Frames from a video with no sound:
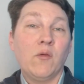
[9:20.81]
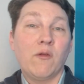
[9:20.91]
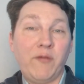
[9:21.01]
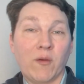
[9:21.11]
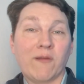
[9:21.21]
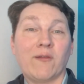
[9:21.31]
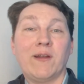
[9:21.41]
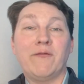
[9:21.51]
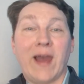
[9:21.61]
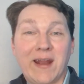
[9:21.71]
Reviewers are
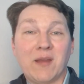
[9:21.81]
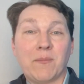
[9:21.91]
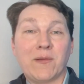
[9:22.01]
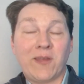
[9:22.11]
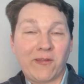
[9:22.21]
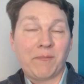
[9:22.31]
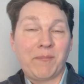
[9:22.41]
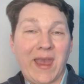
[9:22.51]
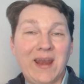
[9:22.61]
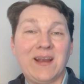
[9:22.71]
invited to participate,